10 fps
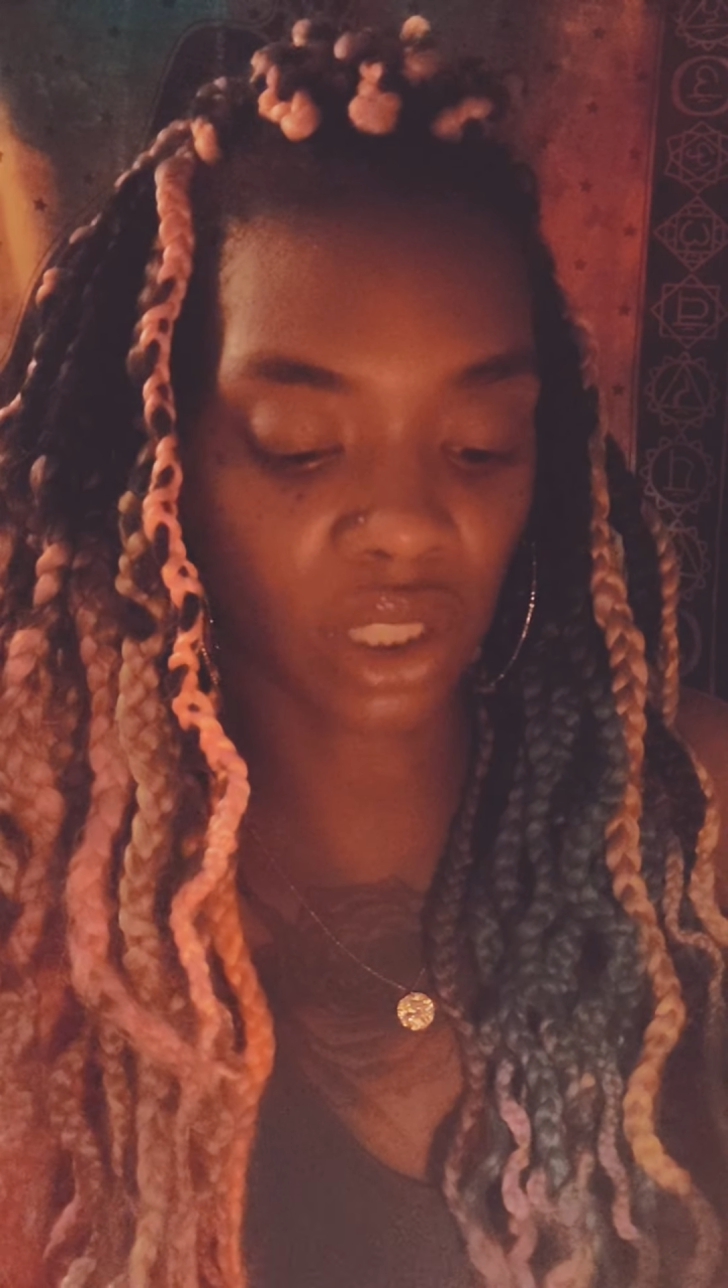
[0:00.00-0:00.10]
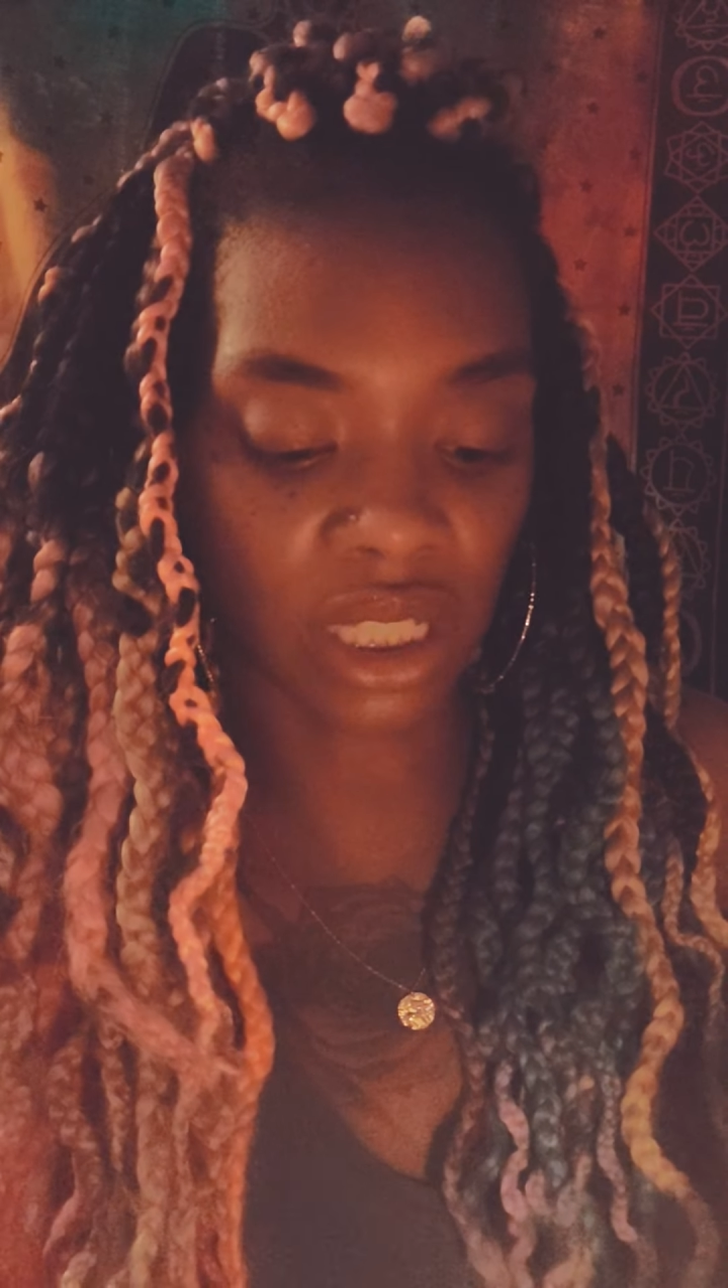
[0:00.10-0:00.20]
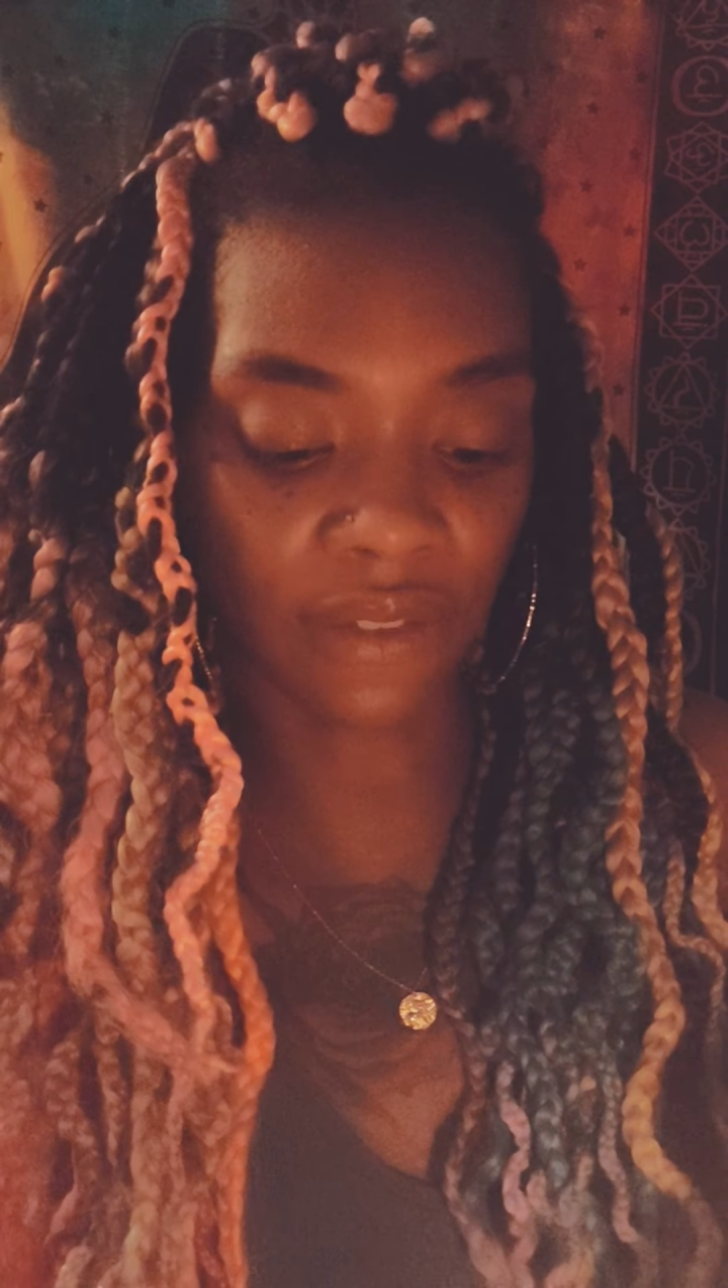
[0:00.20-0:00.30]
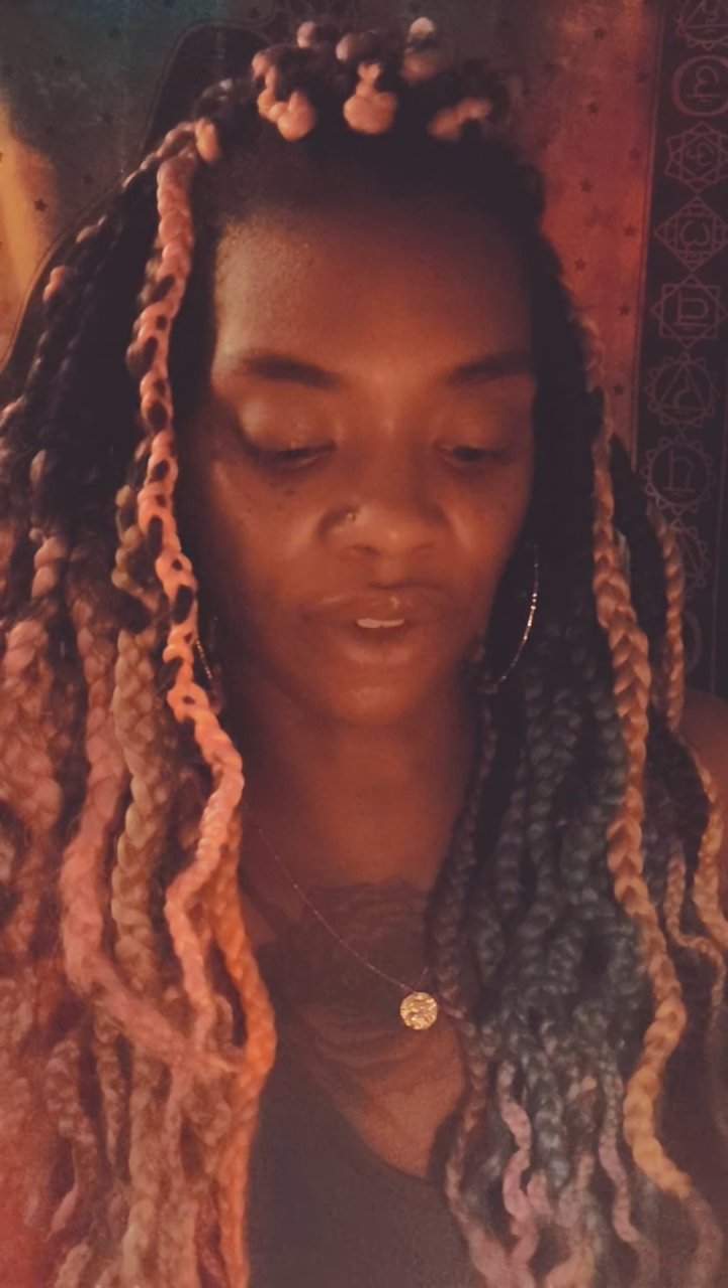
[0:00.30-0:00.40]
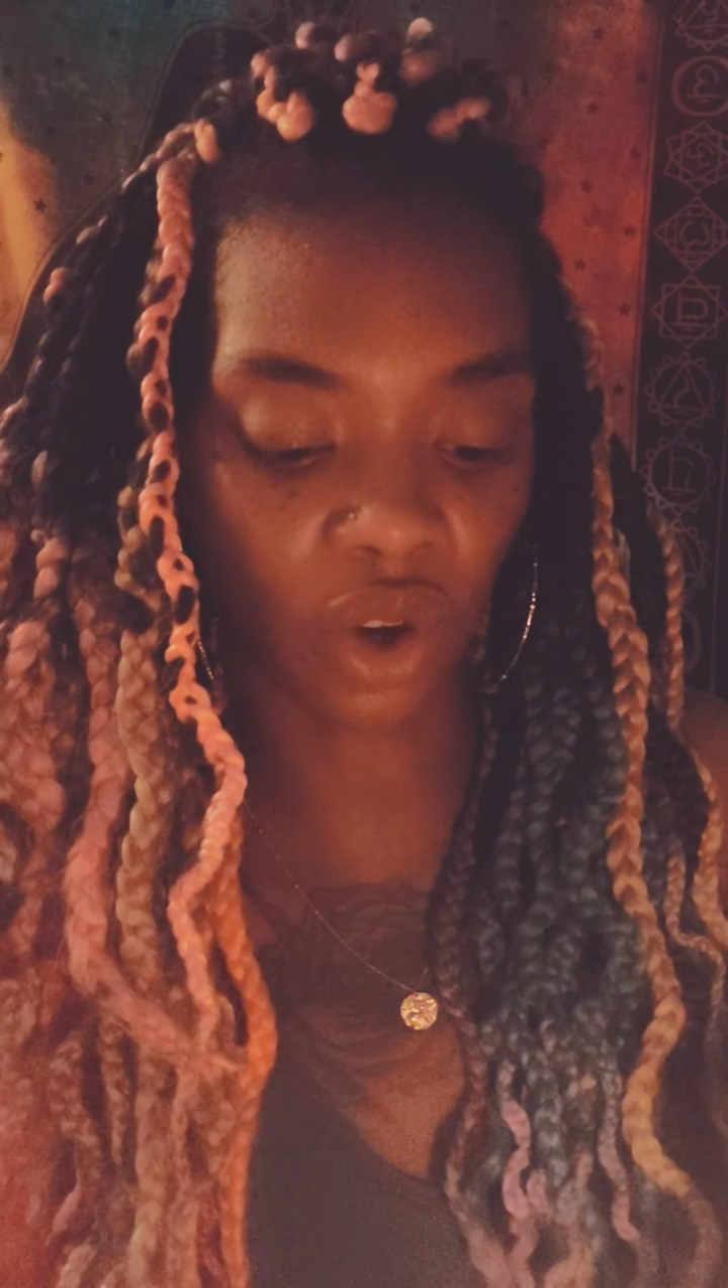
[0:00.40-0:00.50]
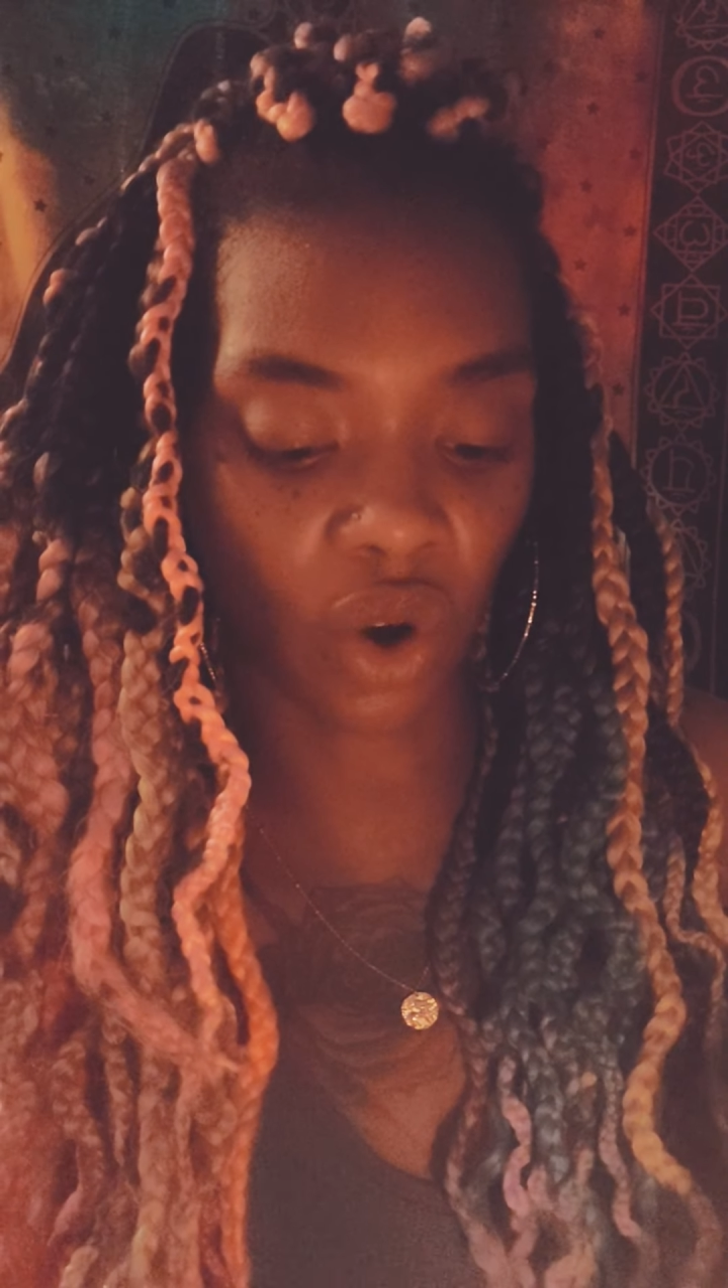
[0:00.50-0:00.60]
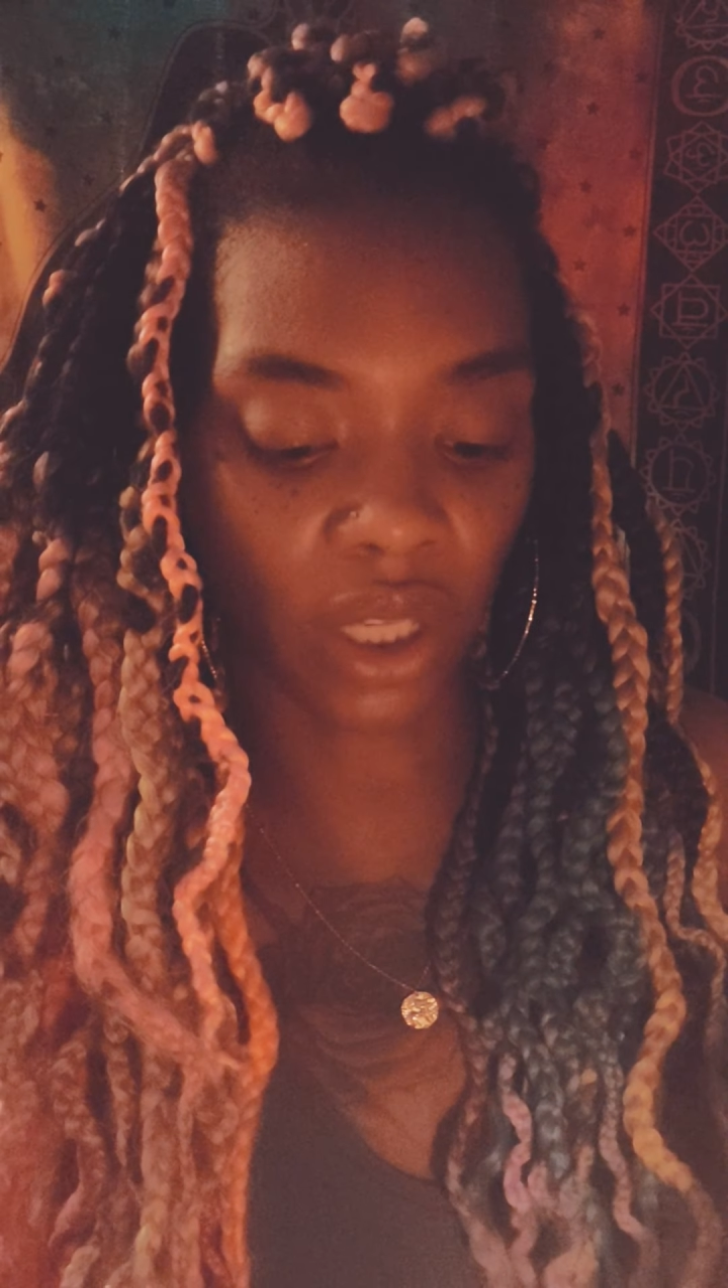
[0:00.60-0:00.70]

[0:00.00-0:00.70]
difficult